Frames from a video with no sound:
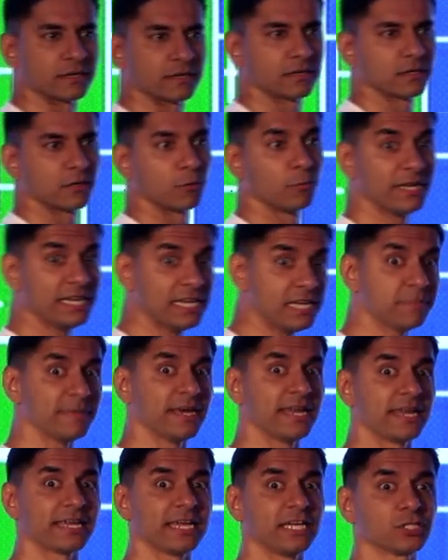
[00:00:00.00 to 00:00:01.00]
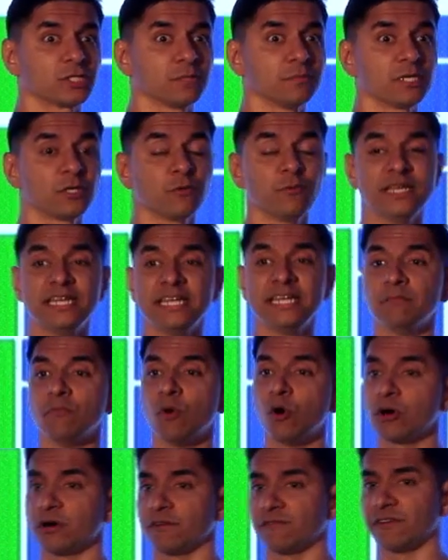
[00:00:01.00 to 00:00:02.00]
We need medication, but do we need
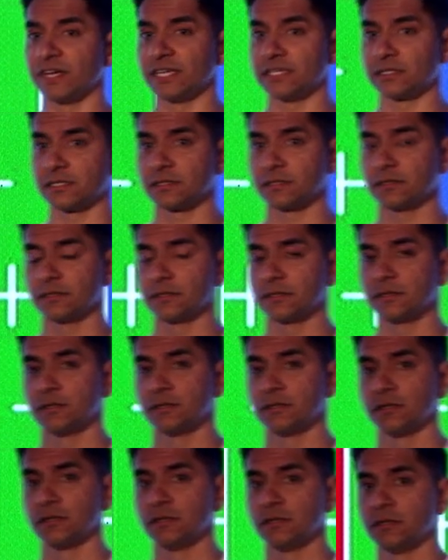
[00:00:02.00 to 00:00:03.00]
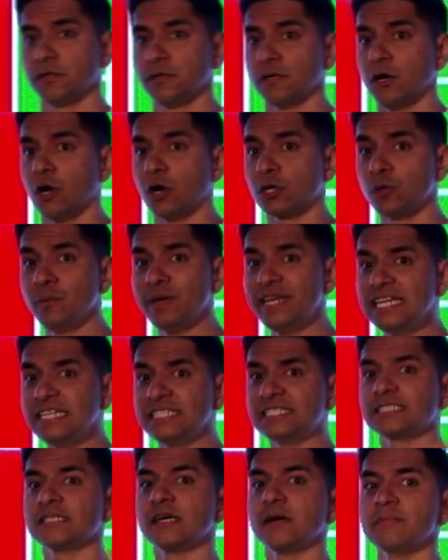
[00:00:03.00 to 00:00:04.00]
more of it? Or do we need
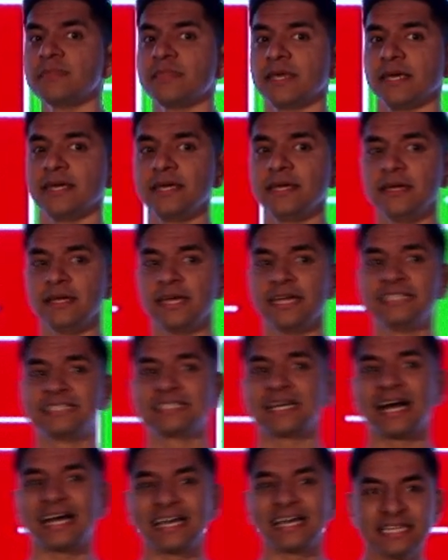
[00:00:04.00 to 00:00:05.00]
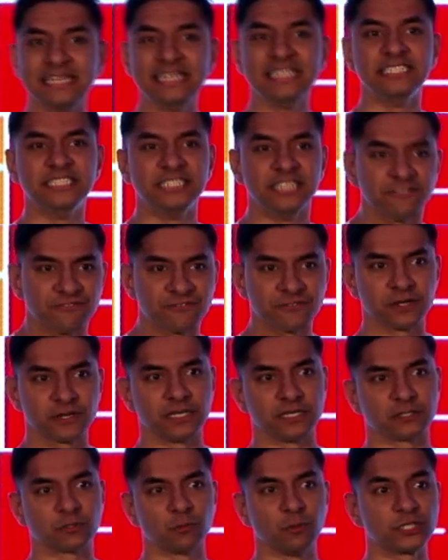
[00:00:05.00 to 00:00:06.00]
something entirely
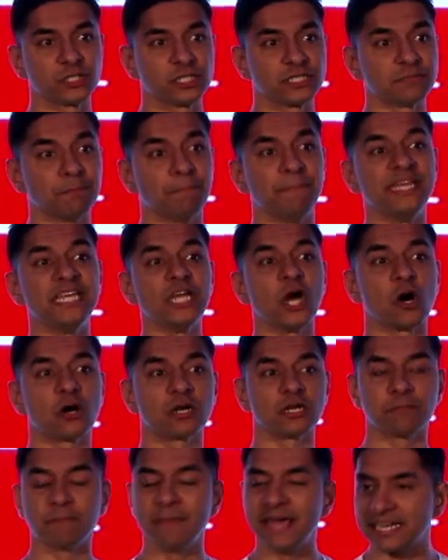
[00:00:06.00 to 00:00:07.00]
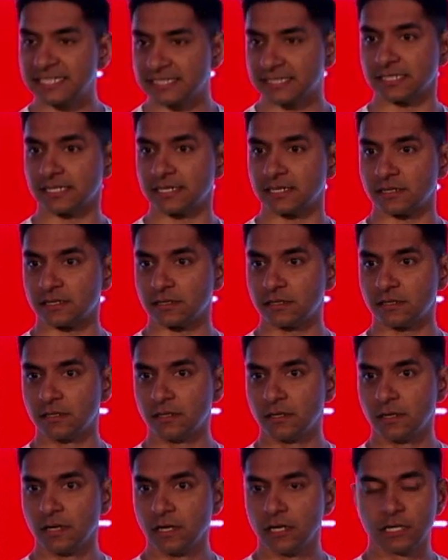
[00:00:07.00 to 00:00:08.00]
different, which is beyond medicine?
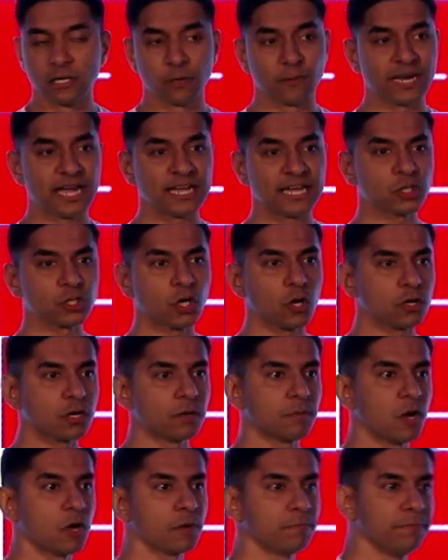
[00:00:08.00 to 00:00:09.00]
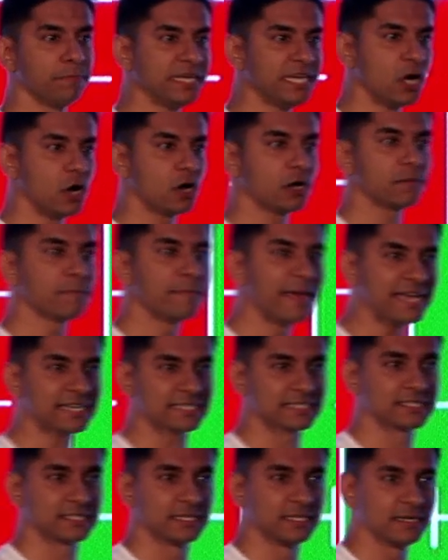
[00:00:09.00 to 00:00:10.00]
Now, when I talk about beyond
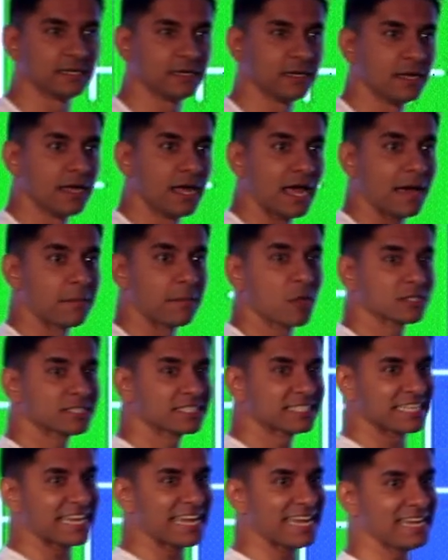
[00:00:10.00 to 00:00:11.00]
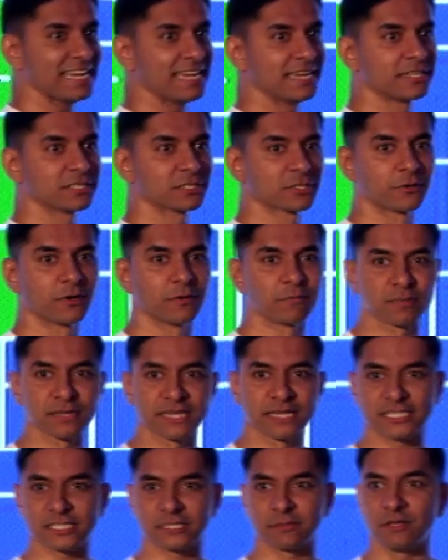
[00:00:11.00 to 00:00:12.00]
medicine, I'm not saying it is a
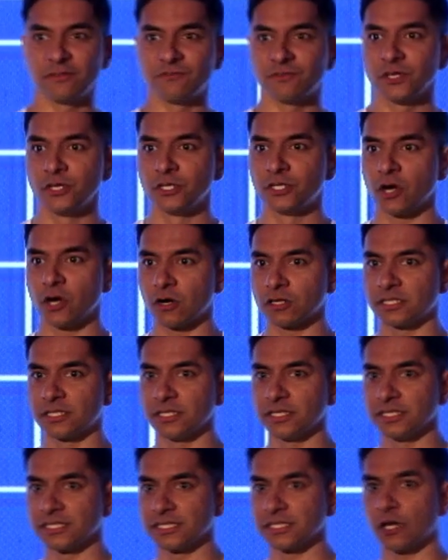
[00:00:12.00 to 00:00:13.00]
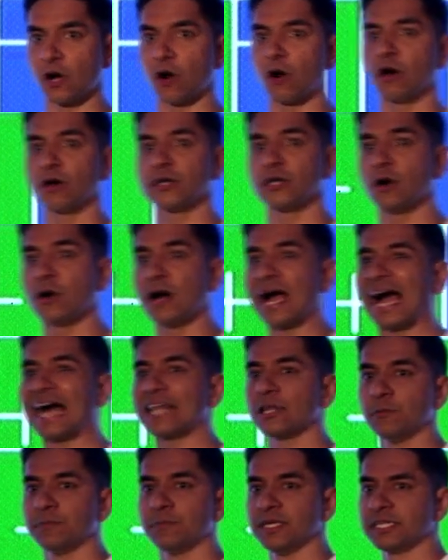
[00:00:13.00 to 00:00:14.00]
replacement for your doctors or your
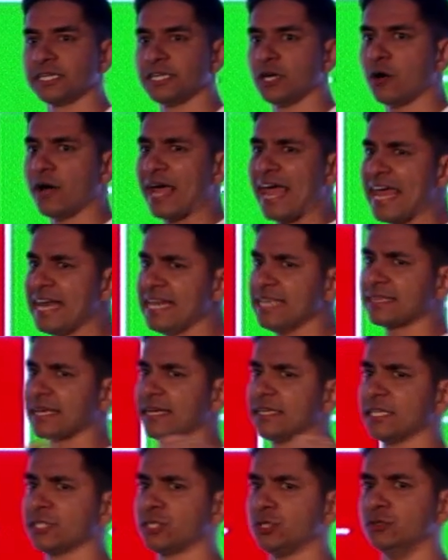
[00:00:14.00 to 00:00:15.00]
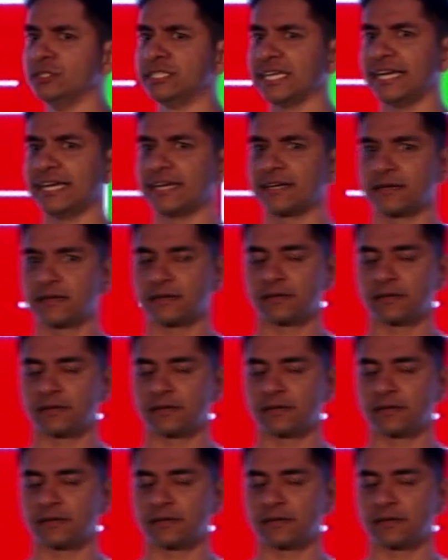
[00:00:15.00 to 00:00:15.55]
allopathy or anything that you take.